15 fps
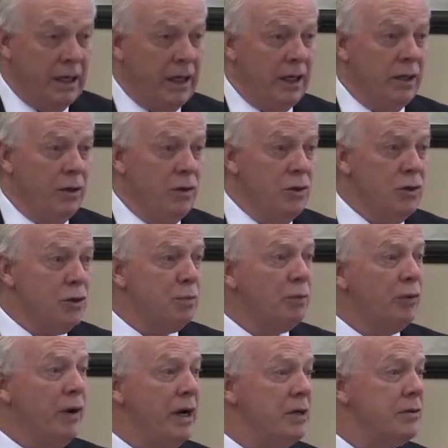in whose
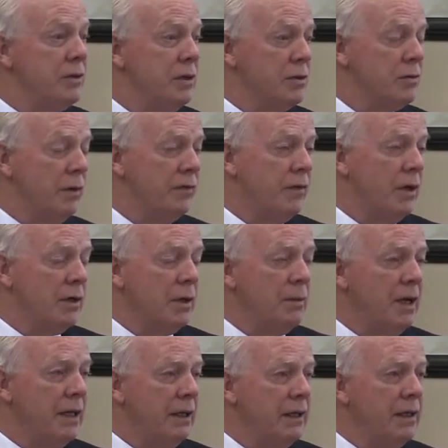presence, we've talked
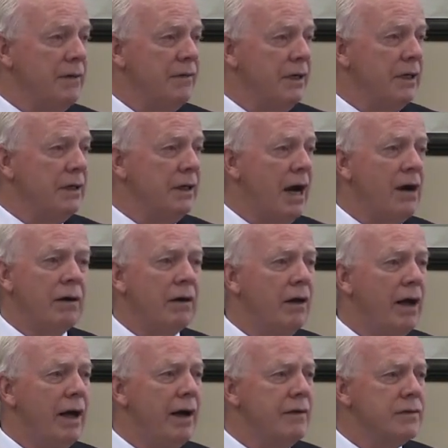about living our
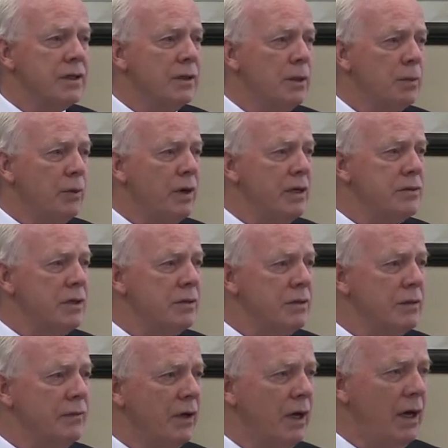lives in the presence
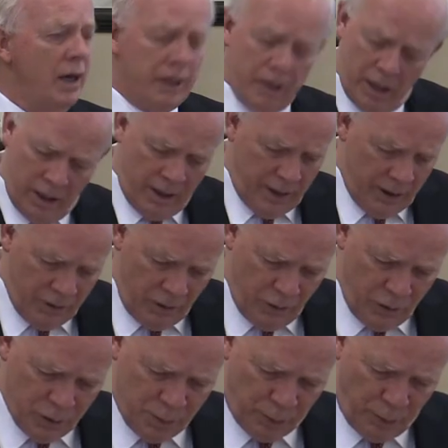of God, in
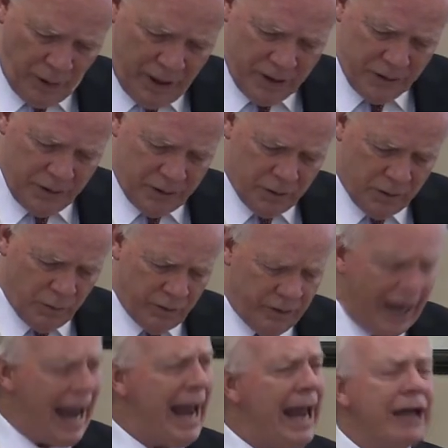whose presence we're
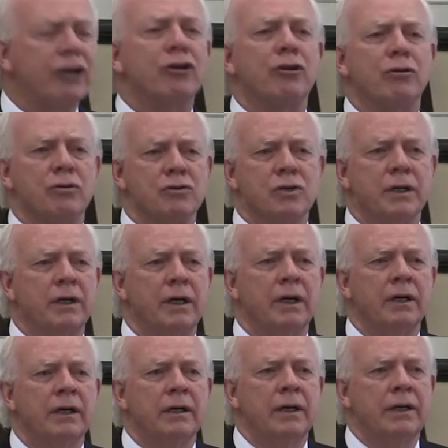actors in
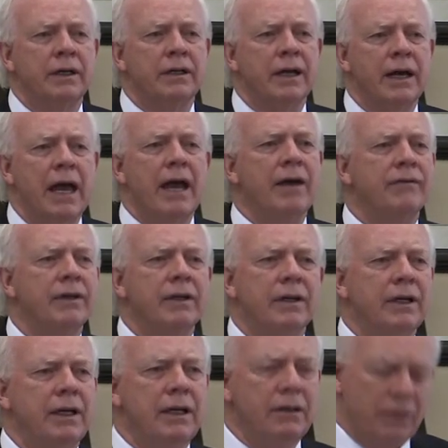a, in a
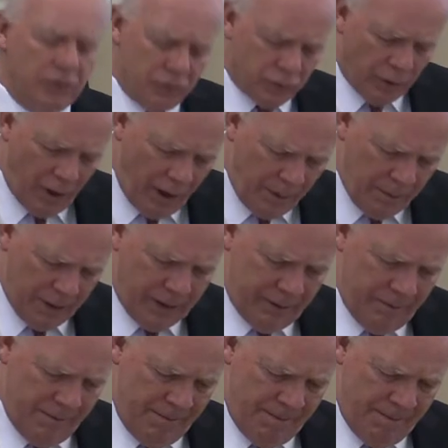heavenly drama.